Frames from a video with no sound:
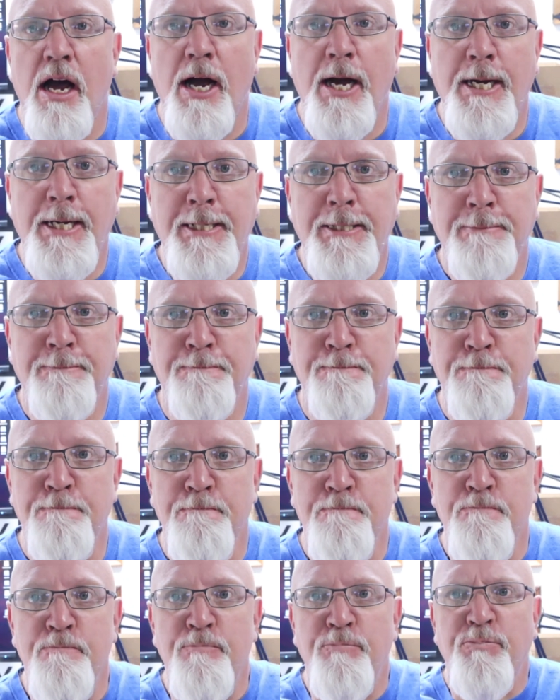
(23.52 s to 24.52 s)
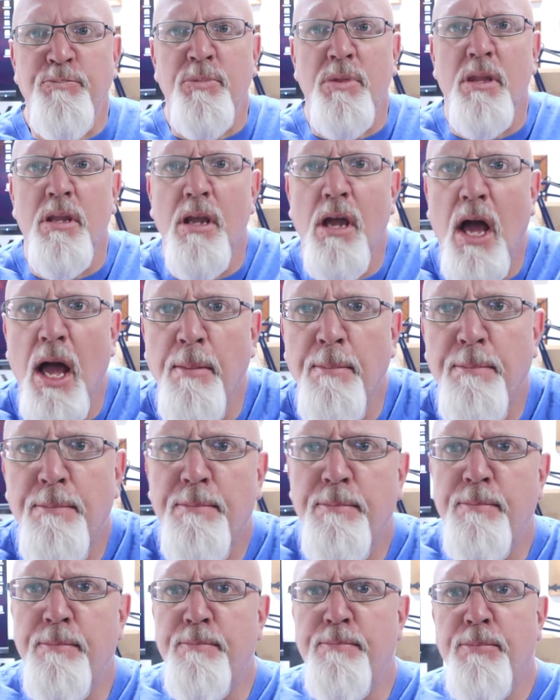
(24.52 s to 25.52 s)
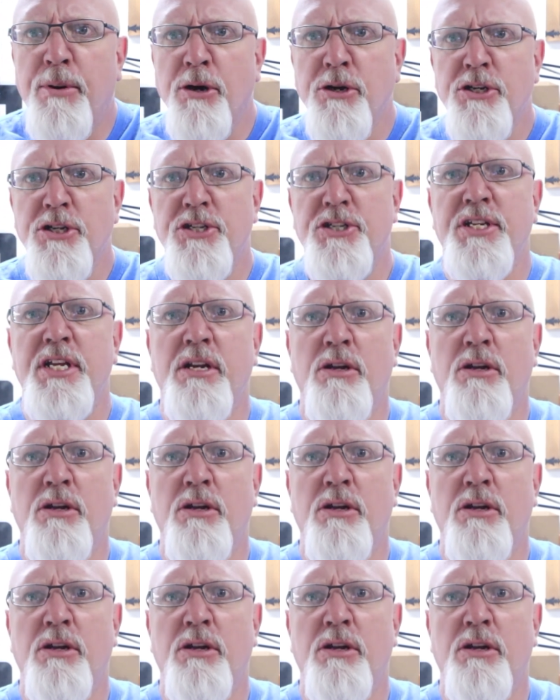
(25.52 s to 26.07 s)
I purchased